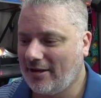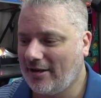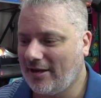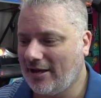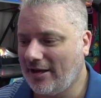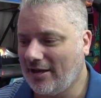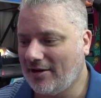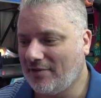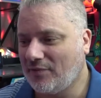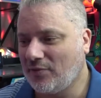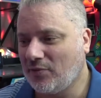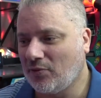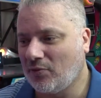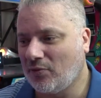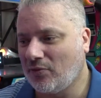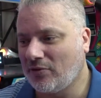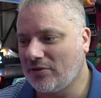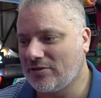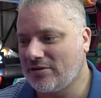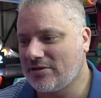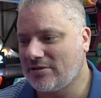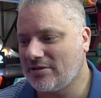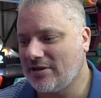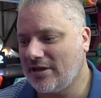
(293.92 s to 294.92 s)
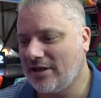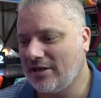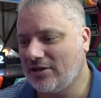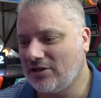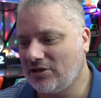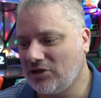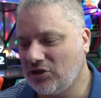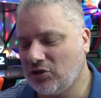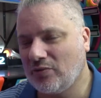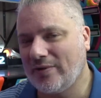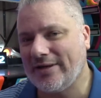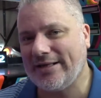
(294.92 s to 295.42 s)
And of course,
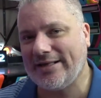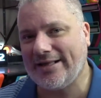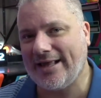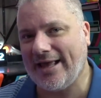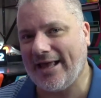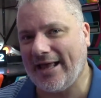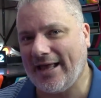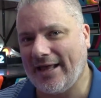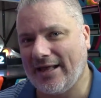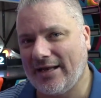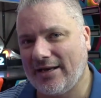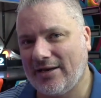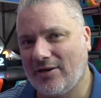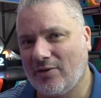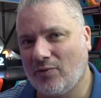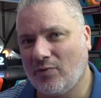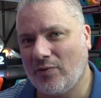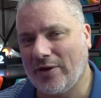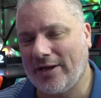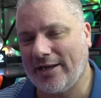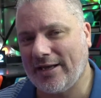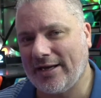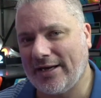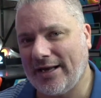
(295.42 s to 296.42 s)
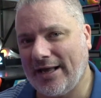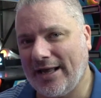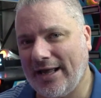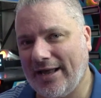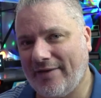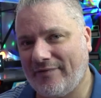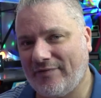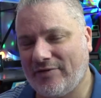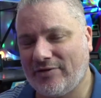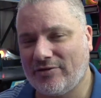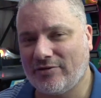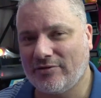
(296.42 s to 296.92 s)
in doing that, we're going to
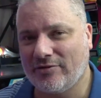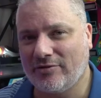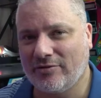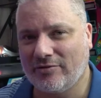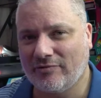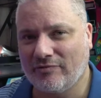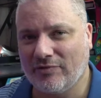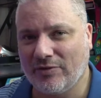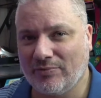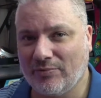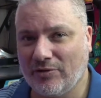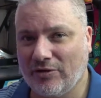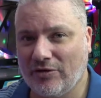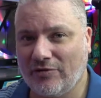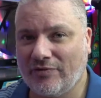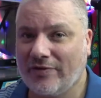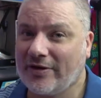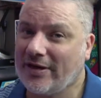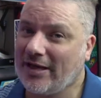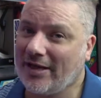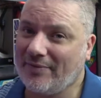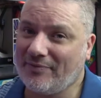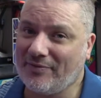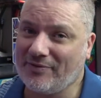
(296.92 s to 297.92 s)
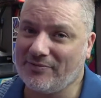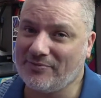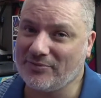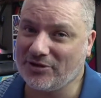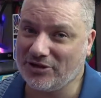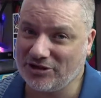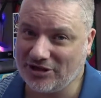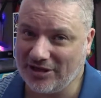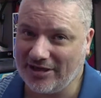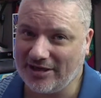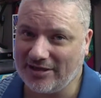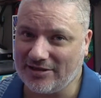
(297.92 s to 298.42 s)
have to remove a couple of
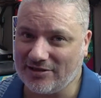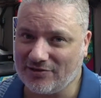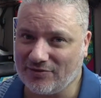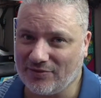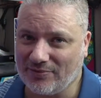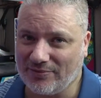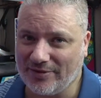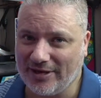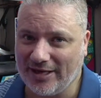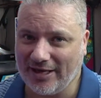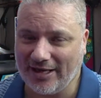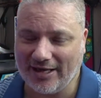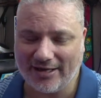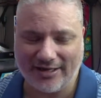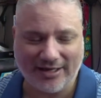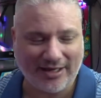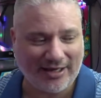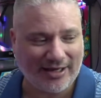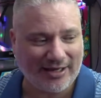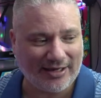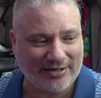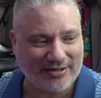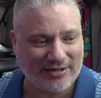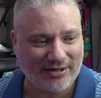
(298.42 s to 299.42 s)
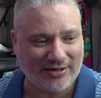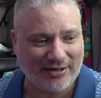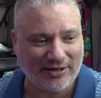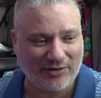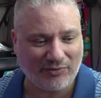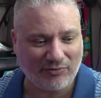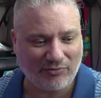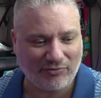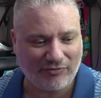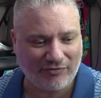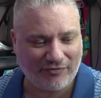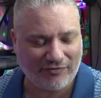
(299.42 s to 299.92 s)
machines from the arcade so that
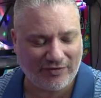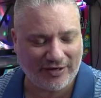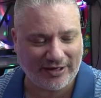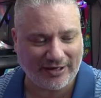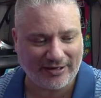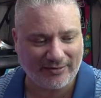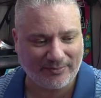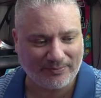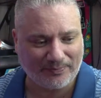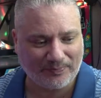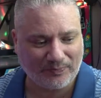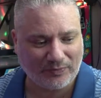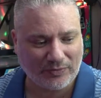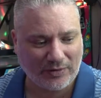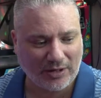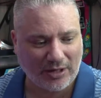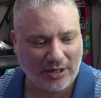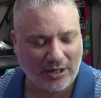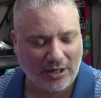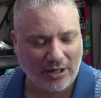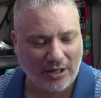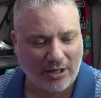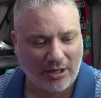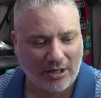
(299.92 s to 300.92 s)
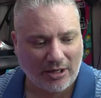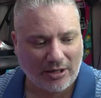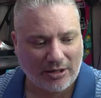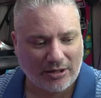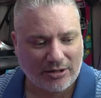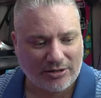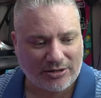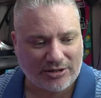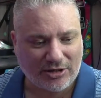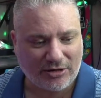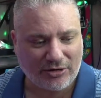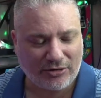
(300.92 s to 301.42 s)
it will fit
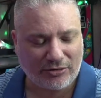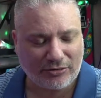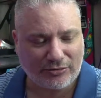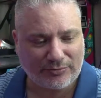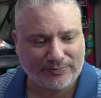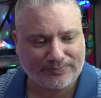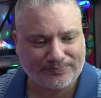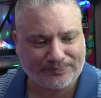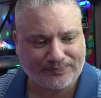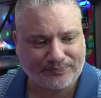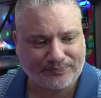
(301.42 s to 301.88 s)
So